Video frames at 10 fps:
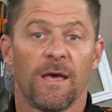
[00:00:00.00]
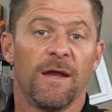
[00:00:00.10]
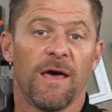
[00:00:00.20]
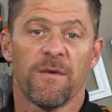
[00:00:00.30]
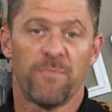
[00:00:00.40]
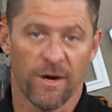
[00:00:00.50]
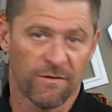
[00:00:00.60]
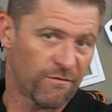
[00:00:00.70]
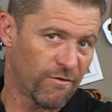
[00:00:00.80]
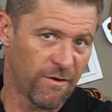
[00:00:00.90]
Another
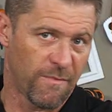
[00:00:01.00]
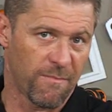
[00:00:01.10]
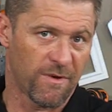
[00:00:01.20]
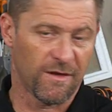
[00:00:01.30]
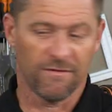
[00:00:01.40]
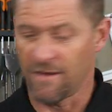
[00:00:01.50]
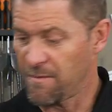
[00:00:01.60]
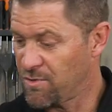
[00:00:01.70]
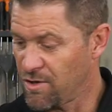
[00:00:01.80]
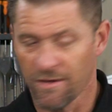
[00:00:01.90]
point to remember is that a
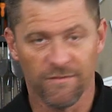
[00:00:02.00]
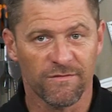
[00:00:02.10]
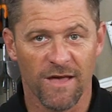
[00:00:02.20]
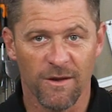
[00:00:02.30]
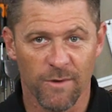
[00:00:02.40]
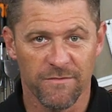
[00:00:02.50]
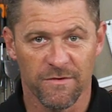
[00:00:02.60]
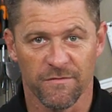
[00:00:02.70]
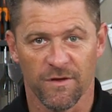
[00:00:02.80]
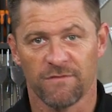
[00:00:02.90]
pure sine wave
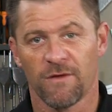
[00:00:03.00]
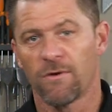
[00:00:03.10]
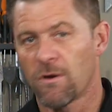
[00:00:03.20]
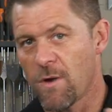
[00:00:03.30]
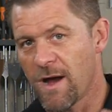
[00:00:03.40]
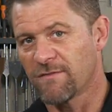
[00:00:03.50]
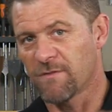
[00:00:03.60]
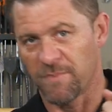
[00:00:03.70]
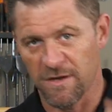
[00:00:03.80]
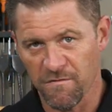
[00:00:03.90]
inverter requires
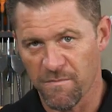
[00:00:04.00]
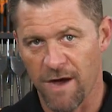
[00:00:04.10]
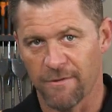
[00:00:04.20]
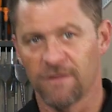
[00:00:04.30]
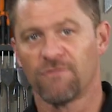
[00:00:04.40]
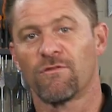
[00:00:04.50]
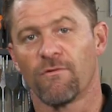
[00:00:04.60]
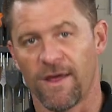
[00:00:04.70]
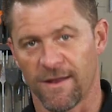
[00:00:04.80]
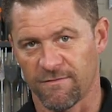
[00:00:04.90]
a bit of power to
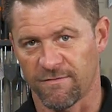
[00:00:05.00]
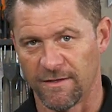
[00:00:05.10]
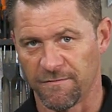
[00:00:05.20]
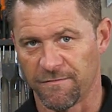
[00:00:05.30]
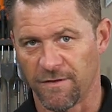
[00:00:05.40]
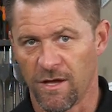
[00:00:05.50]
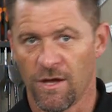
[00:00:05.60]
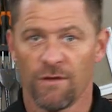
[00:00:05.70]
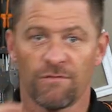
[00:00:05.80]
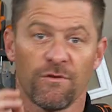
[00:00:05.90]
run itself.
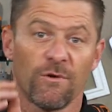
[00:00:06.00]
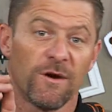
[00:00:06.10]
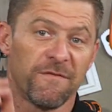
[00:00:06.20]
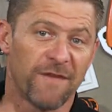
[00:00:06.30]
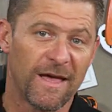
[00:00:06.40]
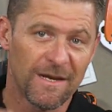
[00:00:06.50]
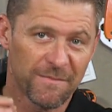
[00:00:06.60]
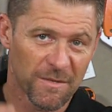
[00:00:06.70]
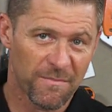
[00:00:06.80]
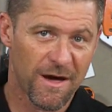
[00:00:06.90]
So your
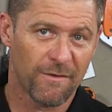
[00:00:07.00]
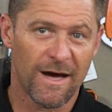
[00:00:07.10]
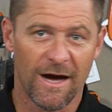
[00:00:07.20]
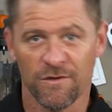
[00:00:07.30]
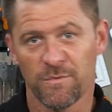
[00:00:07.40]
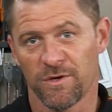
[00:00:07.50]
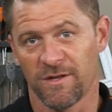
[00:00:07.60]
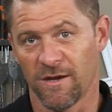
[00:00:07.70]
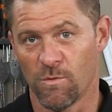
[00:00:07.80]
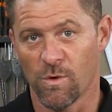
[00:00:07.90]
available power
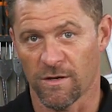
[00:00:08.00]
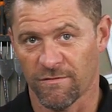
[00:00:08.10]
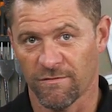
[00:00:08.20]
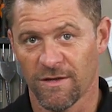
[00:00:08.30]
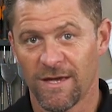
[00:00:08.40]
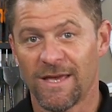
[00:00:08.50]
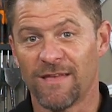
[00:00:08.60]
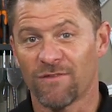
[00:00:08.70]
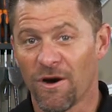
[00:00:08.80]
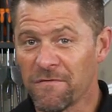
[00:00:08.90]
output in watts
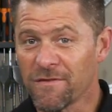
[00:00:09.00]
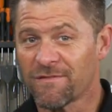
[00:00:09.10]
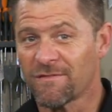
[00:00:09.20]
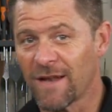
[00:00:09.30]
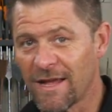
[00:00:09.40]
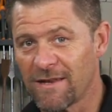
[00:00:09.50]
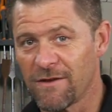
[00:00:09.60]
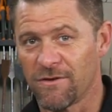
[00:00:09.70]
is often slightly